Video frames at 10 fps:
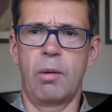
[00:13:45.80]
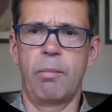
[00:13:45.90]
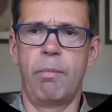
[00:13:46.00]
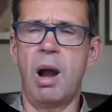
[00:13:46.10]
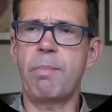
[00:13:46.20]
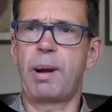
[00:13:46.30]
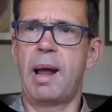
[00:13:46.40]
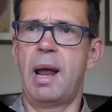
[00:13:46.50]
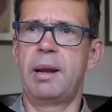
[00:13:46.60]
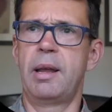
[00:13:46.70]
my
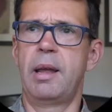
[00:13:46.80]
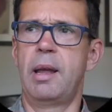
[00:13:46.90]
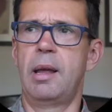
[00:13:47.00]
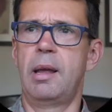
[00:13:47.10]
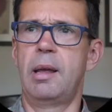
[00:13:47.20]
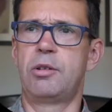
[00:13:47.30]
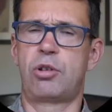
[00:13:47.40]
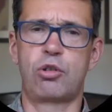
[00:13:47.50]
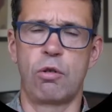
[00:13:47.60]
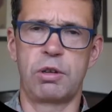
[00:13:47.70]
plan is
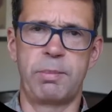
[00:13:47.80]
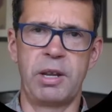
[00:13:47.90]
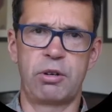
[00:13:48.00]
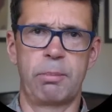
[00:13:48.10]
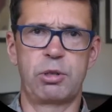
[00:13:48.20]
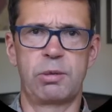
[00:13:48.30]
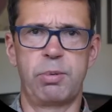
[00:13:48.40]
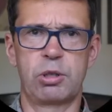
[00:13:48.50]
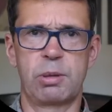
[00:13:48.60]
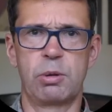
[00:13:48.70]
to draw as many trumps as
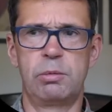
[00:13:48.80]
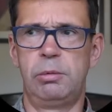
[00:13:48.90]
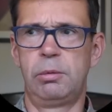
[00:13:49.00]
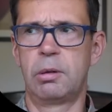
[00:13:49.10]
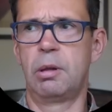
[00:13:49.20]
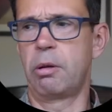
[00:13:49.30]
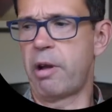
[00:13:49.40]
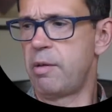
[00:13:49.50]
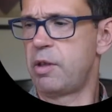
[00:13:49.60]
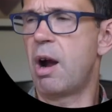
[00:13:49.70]
possible.
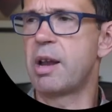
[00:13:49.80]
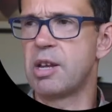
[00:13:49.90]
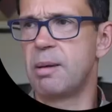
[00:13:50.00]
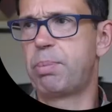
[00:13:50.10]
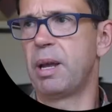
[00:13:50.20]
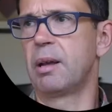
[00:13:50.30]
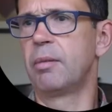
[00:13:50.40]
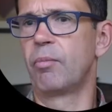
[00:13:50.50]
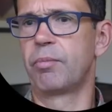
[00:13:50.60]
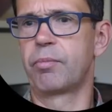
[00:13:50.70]
Okay, the idea
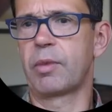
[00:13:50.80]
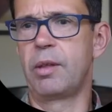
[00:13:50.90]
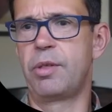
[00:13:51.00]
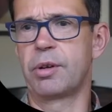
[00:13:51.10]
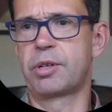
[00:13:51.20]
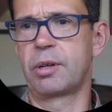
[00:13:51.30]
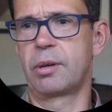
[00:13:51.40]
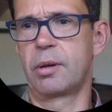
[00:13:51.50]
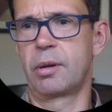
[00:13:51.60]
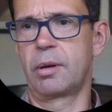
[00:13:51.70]
being that
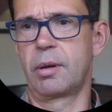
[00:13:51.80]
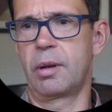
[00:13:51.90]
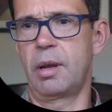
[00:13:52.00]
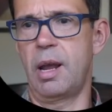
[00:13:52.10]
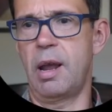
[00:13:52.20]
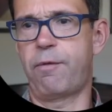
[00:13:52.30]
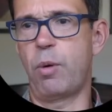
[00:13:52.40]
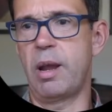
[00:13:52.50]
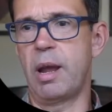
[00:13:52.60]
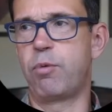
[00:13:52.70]
if
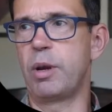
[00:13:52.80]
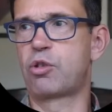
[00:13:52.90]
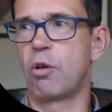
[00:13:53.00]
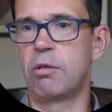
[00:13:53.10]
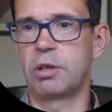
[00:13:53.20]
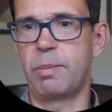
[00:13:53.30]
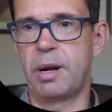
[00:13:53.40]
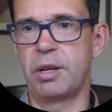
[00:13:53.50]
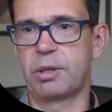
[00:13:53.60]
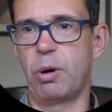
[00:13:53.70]
we draw as
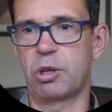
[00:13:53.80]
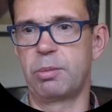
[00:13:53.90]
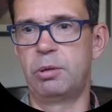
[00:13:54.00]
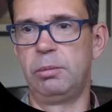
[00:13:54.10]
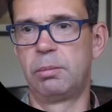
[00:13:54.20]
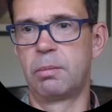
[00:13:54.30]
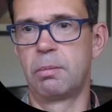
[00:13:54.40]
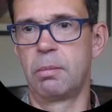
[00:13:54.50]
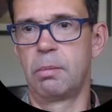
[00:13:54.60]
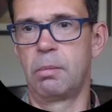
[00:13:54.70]
many as possible,
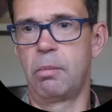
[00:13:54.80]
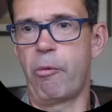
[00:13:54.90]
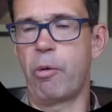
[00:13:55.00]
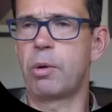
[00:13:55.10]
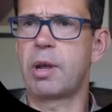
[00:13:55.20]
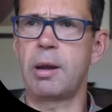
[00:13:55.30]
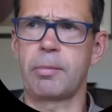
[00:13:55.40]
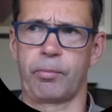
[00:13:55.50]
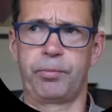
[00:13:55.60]
okay,